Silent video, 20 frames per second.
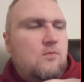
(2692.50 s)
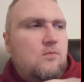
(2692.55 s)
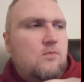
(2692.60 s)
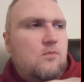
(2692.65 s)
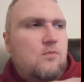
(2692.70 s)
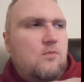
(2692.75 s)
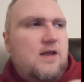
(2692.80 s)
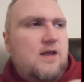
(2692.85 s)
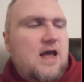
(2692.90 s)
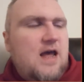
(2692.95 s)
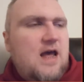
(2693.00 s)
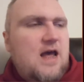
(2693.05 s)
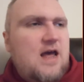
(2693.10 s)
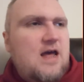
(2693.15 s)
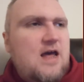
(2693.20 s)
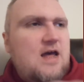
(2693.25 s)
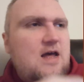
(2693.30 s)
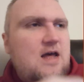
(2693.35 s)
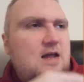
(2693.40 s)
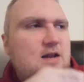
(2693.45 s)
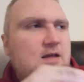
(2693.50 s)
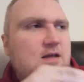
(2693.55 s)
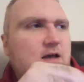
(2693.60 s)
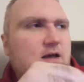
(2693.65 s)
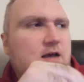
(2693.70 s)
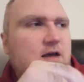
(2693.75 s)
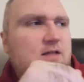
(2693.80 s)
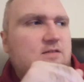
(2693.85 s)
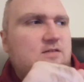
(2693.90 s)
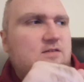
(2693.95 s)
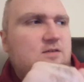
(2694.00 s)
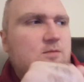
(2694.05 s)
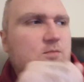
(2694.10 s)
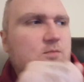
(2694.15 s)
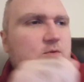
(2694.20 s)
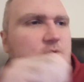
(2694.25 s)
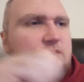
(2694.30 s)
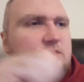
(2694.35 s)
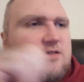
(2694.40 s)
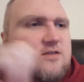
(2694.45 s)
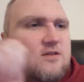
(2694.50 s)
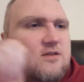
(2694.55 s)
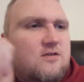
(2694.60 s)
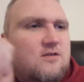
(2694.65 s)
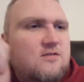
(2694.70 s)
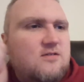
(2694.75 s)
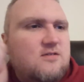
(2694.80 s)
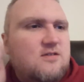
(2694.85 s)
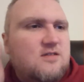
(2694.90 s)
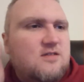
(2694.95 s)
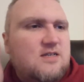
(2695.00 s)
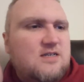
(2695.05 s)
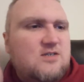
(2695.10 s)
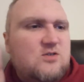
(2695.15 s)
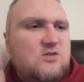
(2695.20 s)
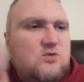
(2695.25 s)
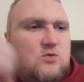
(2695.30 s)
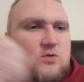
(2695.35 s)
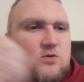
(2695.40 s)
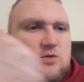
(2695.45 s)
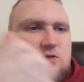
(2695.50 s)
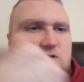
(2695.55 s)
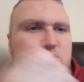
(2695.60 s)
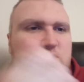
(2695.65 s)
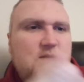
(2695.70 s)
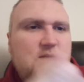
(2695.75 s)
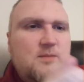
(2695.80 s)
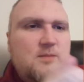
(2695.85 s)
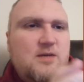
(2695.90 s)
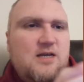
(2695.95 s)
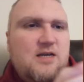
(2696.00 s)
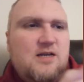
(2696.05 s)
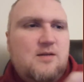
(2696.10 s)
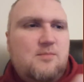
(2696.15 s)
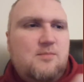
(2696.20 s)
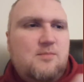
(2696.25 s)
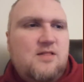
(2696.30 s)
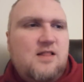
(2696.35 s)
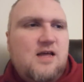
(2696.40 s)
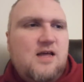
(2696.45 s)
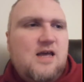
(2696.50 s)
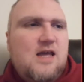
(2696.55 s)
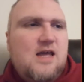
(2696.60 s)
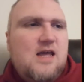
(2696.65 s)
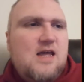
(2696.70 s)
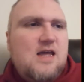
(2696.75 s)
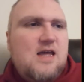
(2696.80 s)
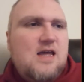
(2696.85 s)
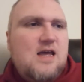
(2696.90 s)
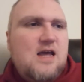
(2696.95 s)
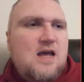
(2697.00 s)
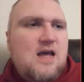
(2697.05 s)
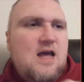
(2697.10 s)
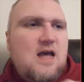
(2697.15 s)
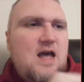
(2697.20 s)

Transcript: we had at some points that all of a sudden like swords are coming into play